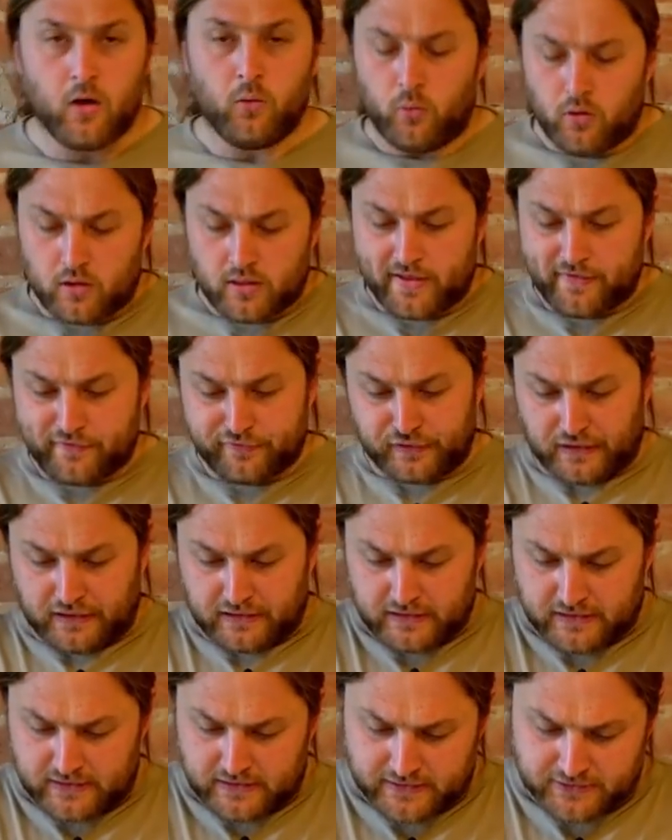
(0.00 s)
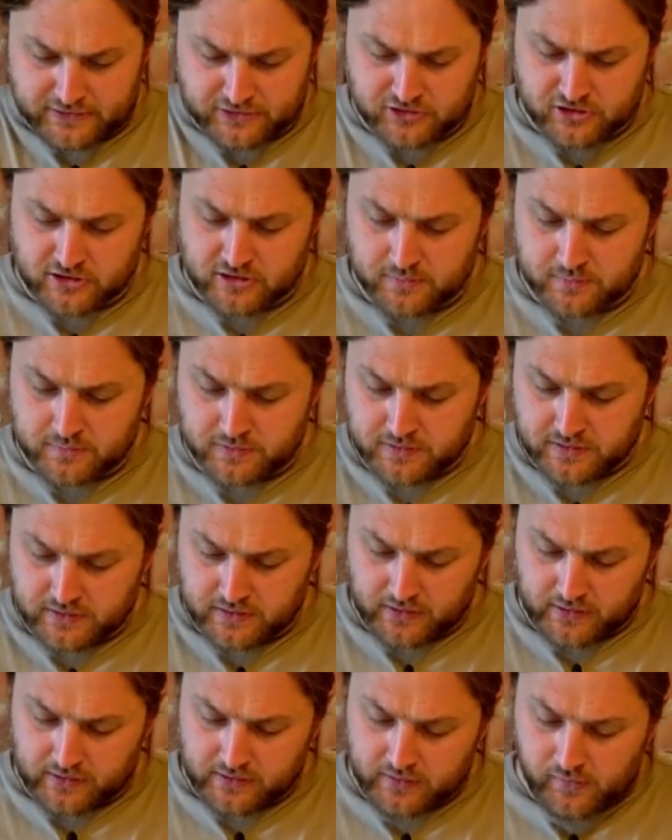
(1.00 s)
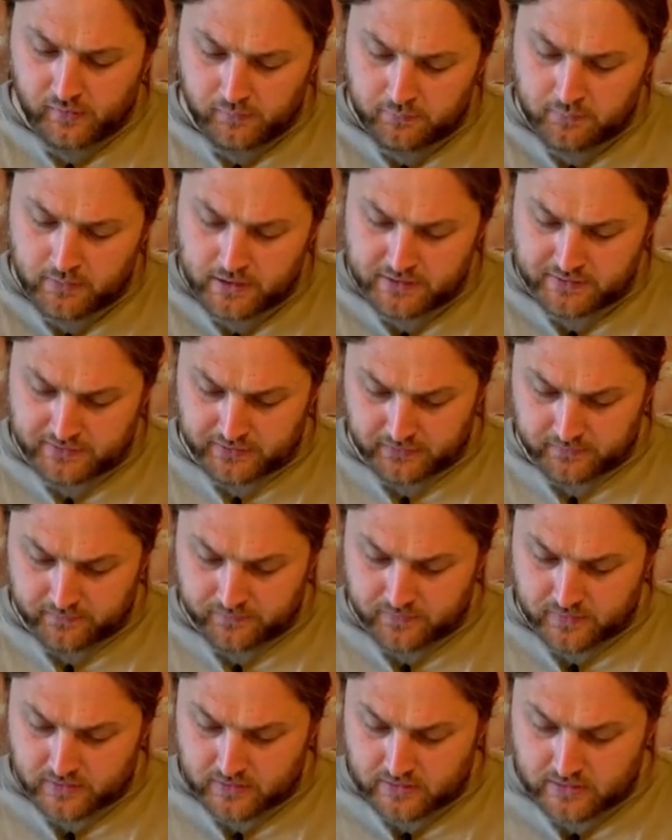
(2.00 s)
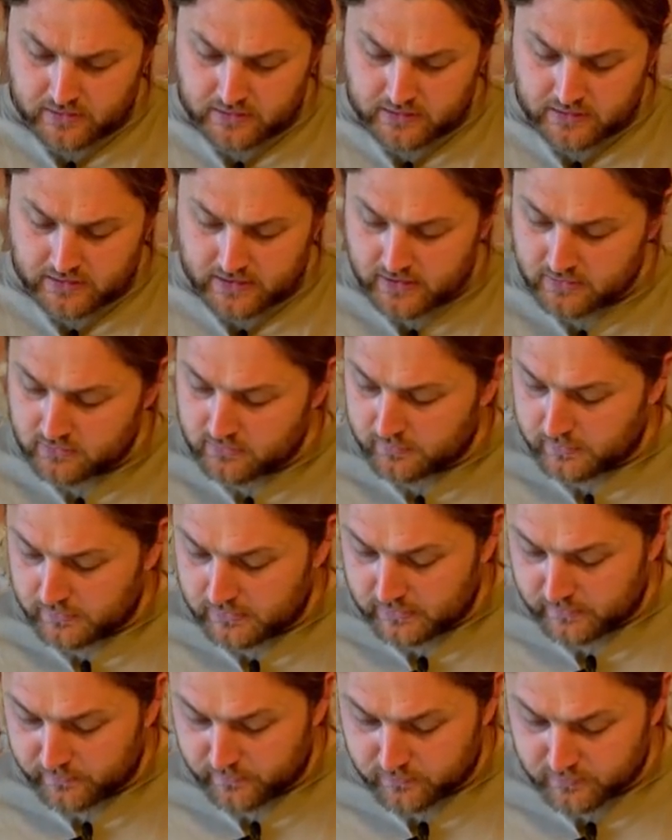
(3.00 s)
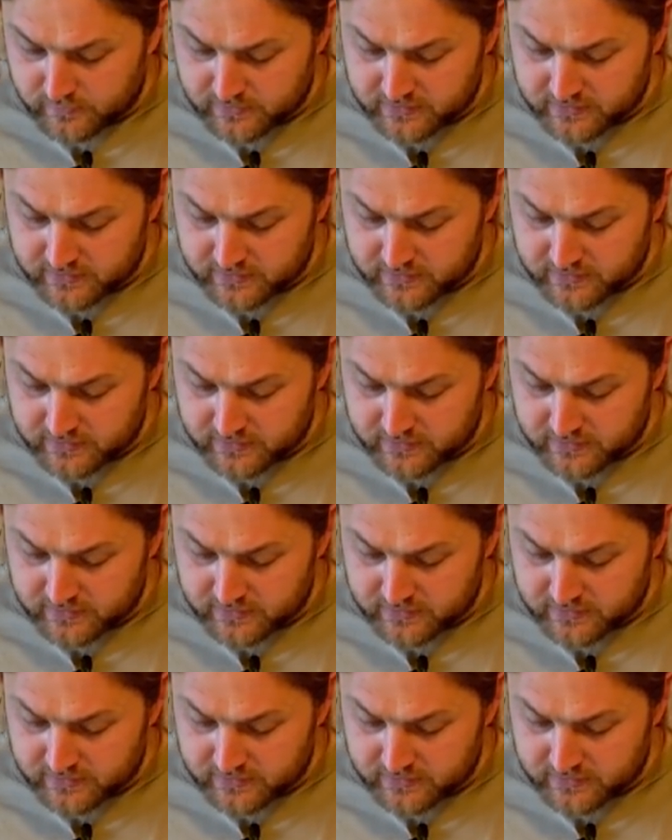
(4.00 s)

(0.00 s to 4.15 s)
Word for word: Well, that frankly, ladies and gentlemen, is amazing. I cannot believe for a